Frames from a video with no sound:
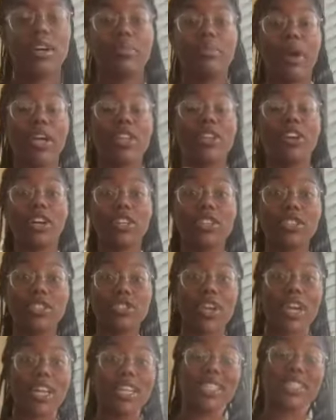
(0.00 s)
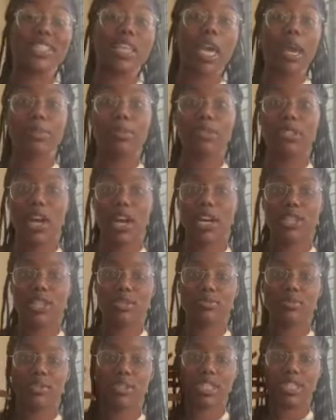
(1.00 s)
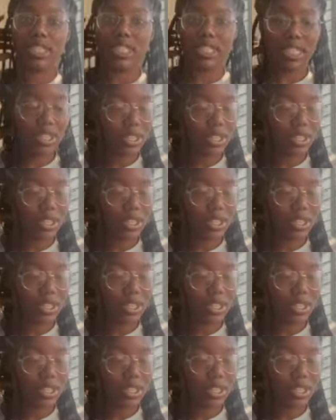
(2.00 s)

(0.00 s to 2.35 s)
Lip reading: My daughter's trying to sabotage me.